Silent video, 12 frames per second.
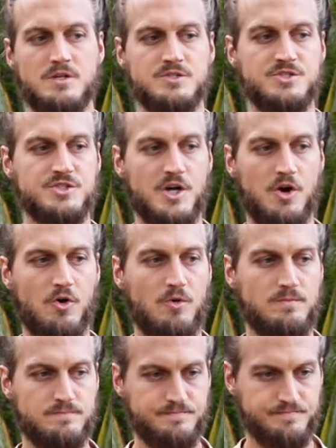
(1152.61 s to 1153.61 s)

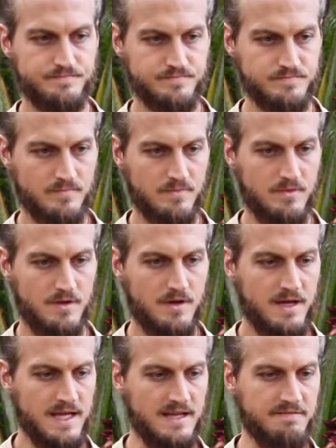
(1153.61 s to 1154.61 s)
So
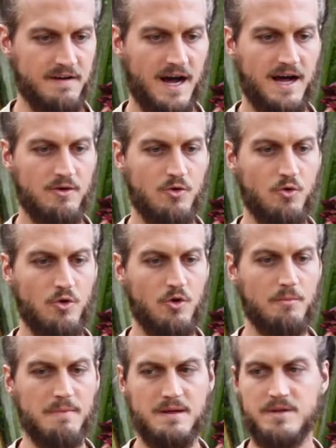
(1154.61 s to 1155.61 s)
if
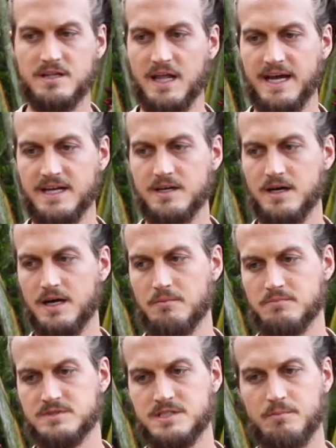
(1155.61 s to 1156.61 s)
or maybe like
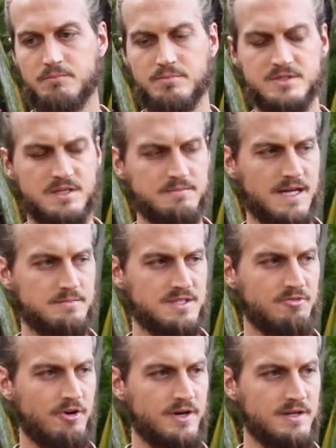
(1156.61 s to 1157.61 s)
sometimes
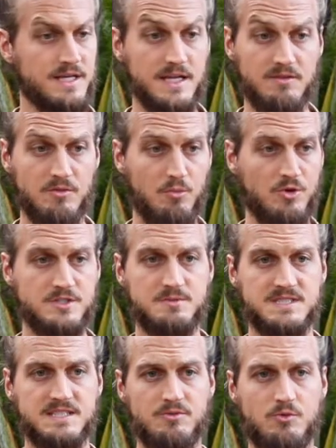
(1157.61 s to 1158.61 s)
I've heard it get even more
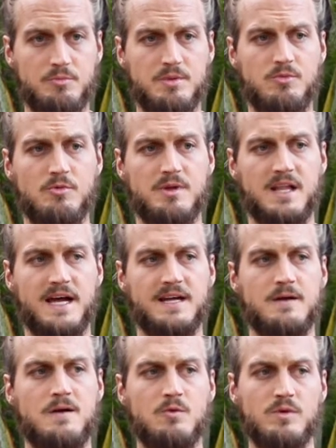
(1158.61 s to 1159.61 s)
specific where people will be
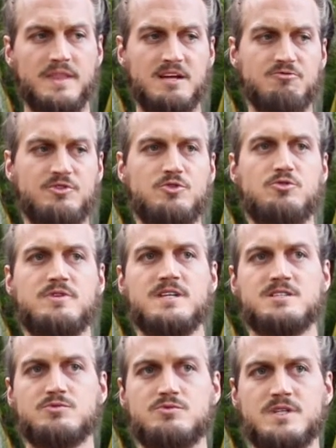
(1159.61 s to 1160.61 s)
like, when they viewed
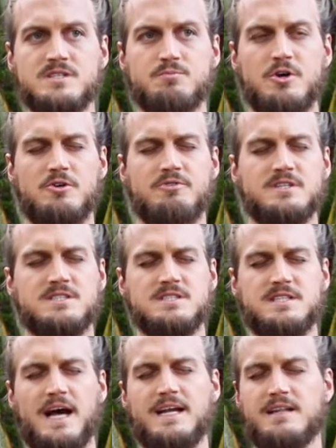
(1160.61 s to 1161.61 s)
this perfect
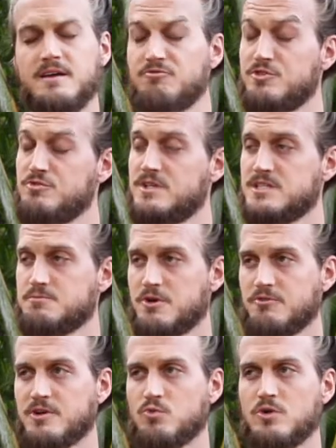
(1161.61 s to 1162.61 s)
society, they viewed this
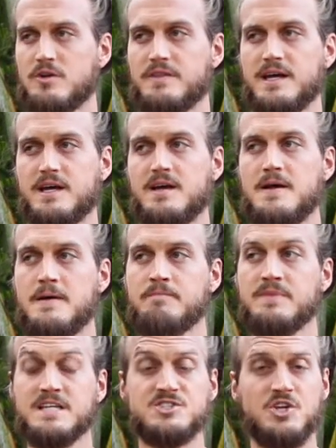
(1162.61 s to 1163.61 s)
perfect world,
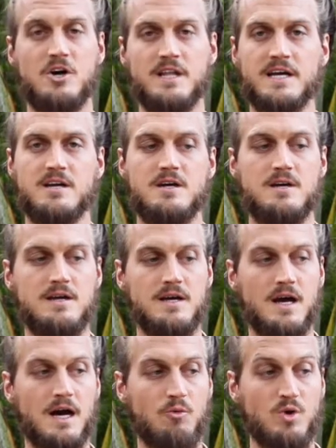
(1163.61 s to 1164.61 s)
they saw like
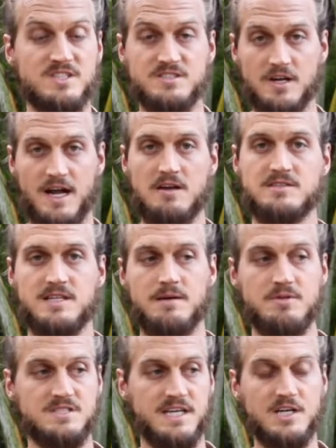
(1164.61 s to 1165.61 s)
what stuck out to
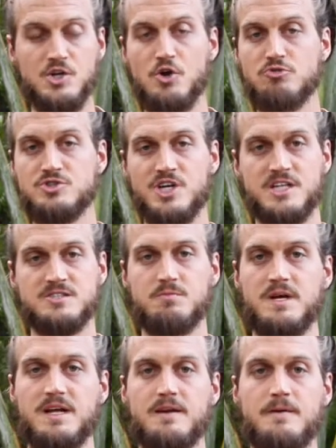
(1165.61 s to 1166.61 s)
them as like no
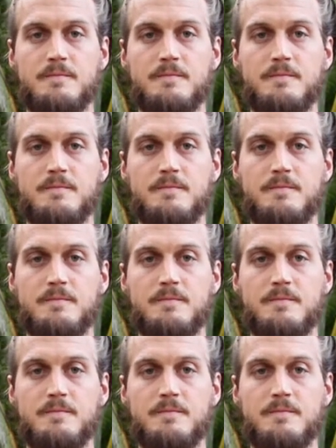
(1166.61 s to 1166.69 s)
judgment.